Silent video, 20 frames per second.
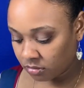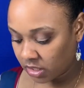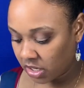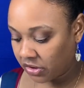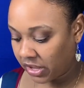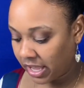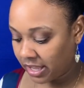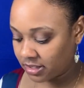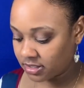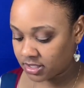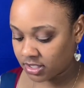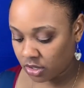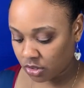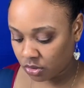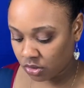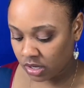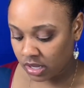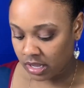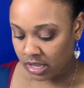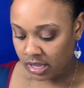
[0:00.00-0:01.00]
Okay,
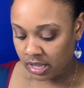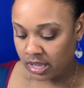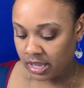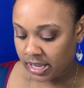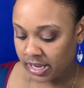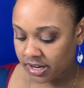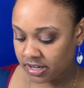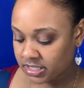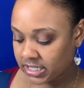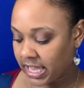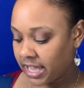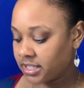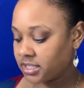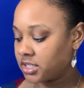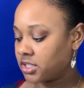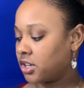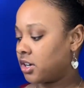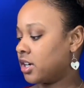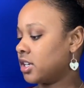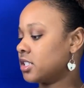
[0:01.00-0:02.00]
so here's how it
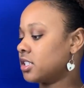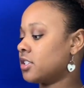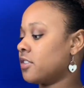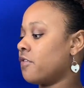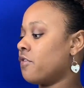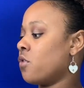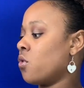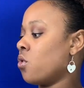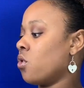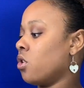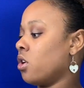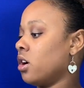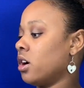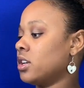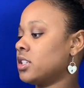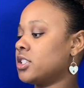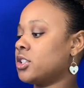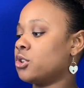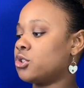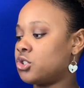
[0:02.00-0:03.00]
starts
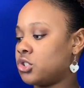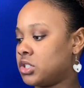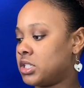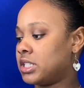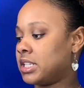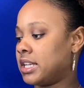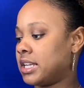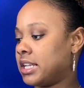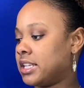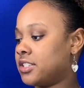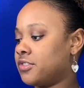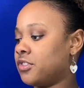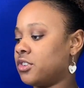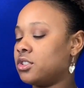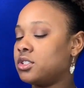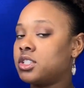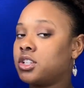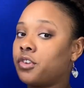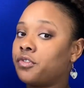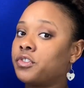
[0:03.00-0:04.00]
for social studies.
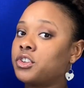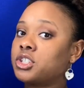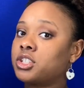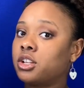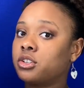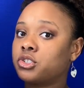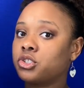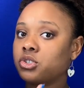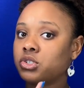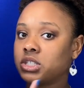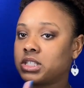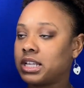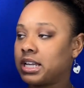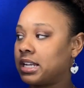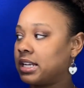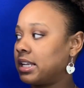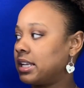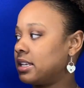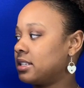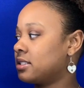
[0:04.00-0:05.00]
So for social
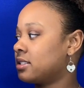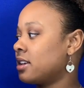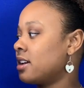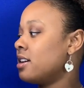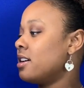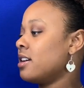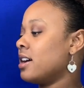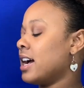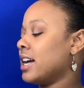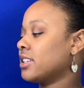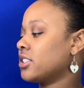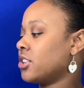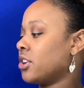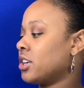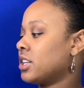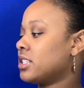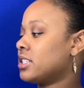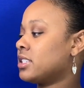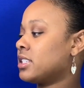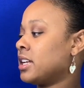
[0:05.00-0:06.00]
studies, I
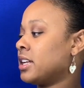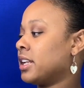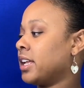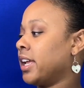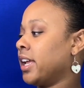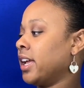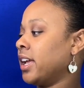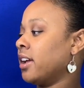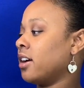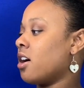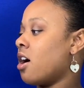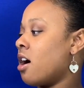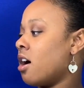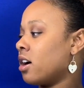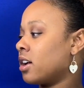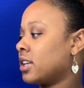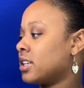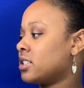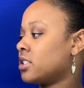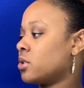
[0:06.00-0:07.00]
started studying
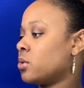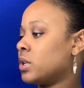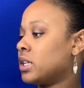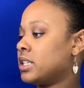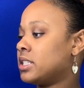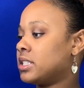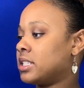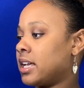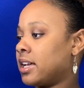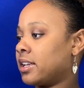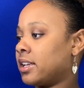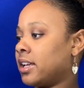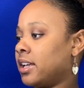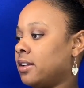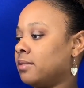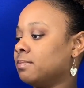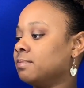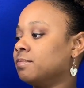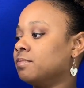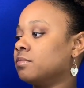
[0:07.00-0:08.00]
August
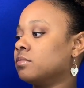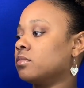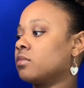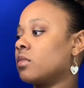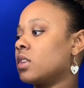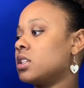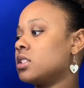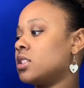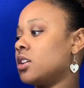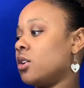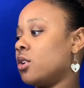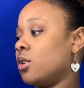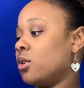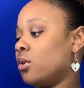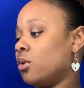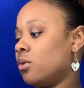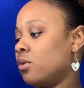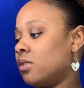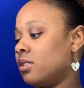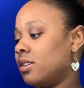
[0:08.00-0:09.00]
22nd.
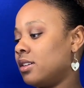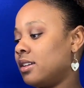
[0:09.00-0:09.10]
So